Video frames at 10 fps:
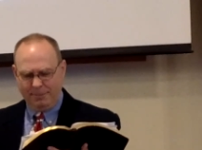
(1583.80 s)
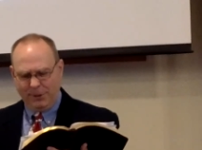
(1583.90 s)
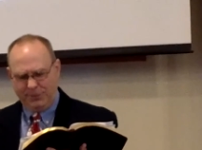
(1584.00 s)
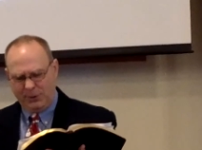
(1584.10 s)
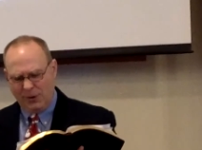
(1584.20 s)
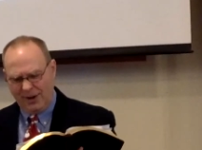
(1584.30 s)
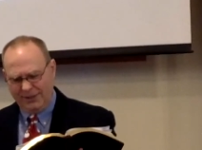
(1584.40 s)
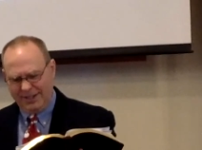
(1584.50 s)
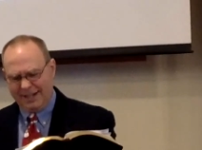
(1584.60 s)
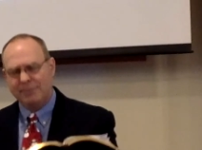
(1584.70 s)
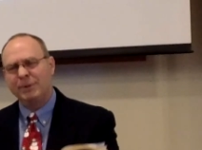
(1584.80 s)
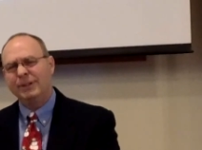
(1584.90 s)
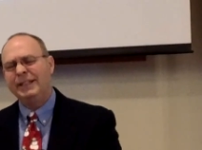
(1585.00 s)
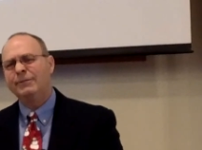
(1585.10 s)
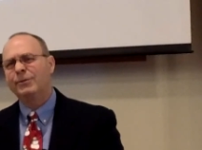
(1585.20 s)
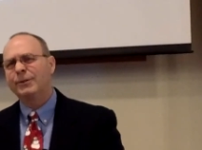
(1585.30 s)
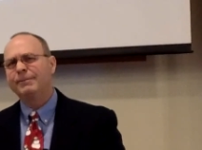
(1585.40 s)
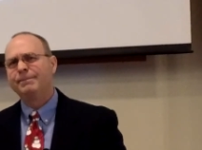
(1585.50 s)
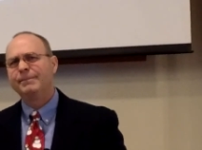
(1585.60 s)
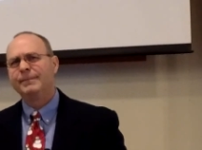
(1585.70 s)
But if you aren't yet a believer
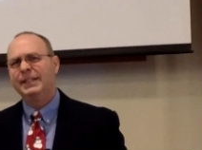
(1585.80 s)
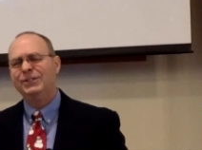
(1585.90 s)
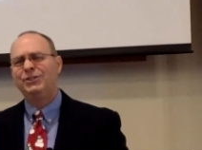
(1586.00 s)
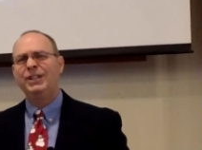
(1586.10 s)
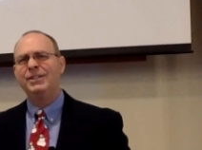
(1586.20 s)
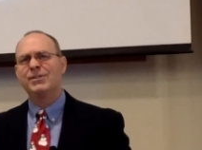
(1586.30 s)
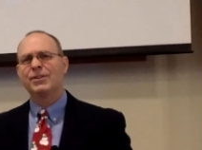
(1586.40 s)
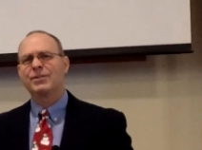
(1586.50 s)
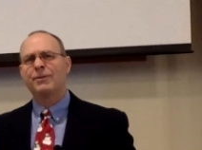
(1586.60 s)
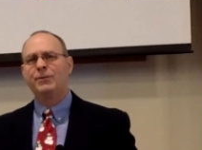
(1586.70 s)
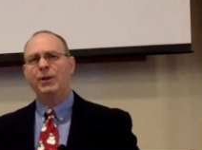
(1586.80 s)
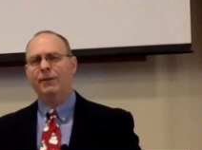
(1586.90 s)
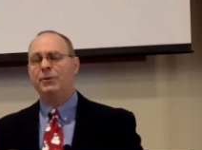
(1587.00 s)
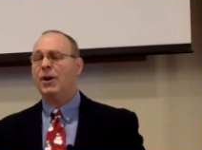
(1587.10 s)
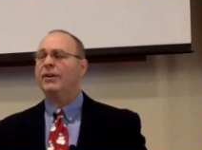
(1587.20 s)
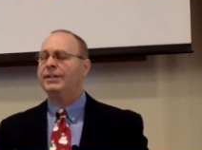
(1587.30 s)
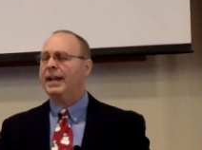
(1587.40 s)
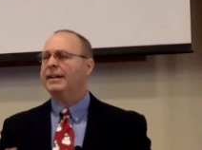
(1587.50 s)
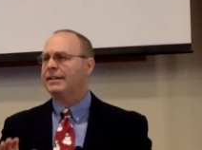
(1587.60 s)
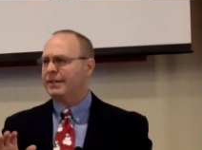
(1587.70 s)
in Jesus, if you aren't
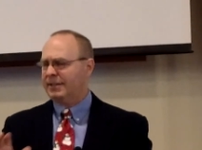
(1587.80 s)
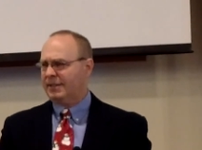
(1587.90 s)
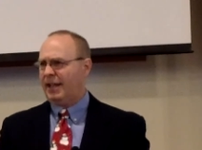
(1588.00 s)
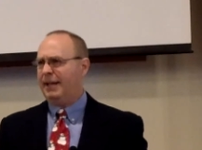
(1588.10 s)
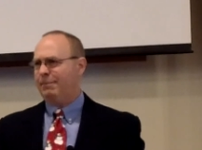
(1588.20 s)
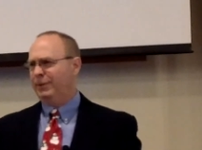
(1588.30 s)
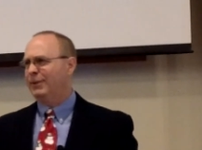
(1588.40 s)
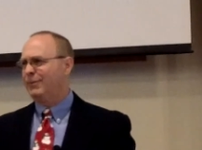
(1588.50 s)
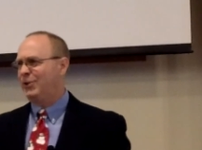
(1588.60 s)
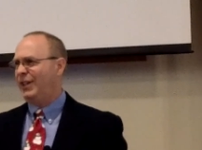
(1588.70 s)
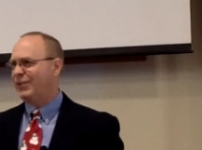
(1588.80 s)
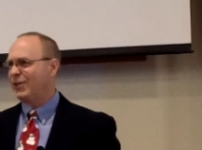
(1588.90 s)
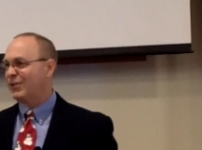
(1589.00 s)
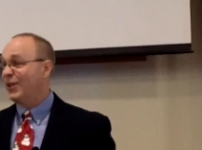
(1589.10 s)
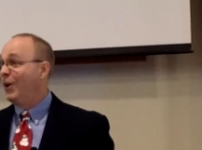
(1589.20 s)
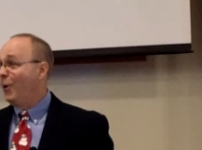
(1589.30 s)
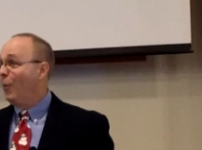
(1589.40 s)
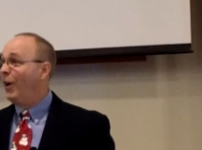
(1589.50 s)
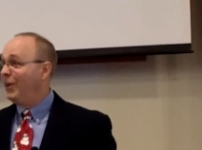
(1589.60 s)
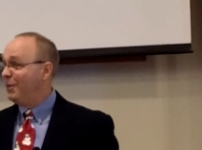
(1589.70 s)
yet a disciple of Jesus,
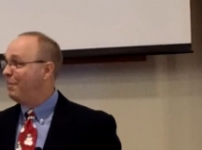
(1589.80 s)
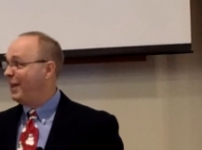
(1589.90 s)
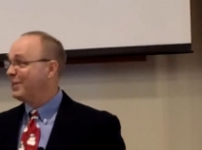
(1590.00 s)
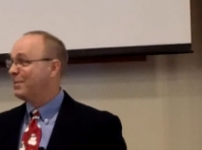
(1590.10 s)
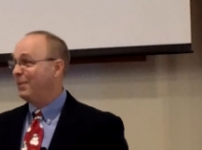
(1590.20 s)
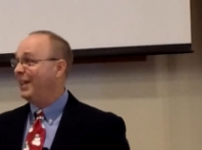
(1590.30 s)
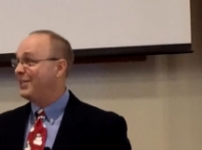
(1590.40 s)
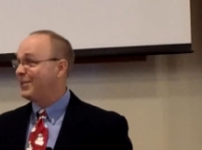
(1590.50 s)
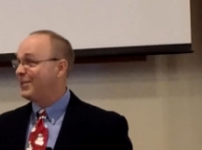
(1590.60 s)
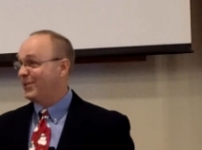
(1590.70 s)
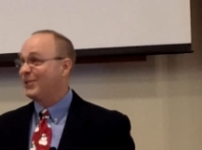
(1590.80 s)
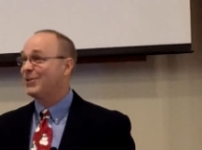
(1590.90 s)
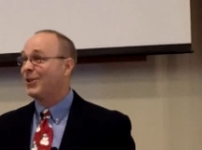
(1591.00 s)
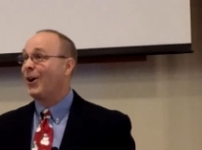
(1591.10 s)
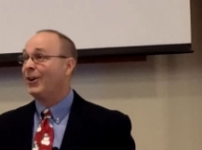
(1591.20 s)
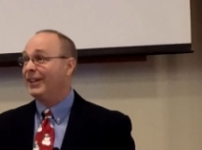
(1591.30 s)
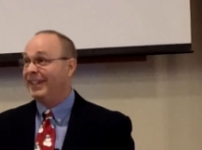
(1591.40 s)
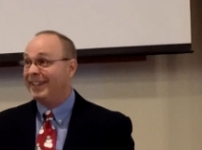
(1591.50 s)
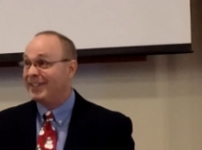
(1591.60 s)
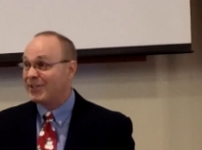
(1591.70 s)
one of the best places to start
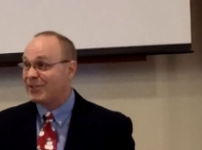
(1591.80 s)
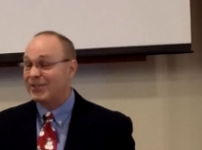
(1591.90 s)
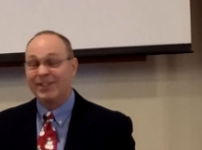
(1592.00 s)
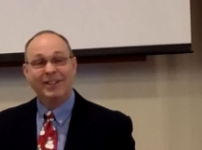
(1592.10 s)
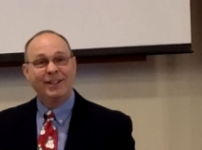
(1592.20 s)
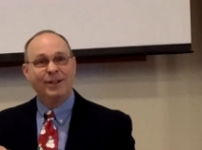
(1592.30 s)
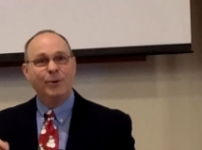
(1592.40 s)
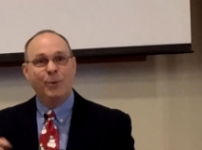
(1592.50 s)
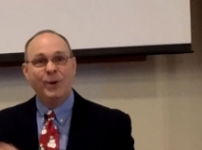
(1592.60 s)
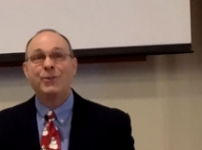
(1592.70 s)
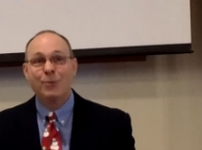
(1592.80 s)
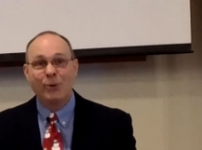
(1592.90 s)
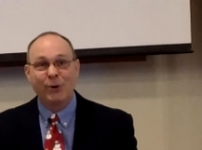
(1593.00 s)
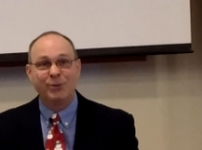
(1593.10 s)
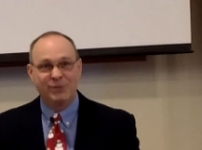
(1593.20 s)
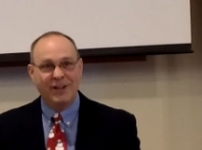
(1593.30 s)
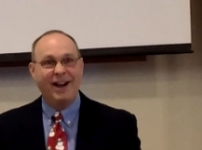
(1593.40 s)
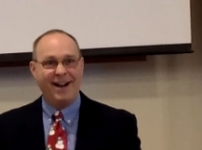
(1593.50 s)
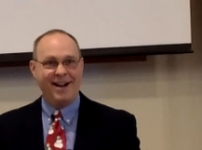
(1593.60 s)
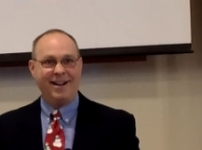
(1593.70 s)
is with the Word of
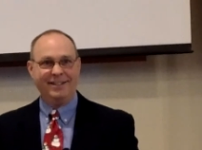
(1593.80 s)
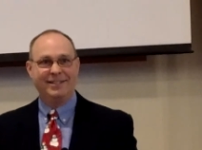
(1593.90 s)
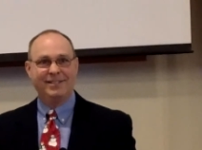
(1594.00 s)
God.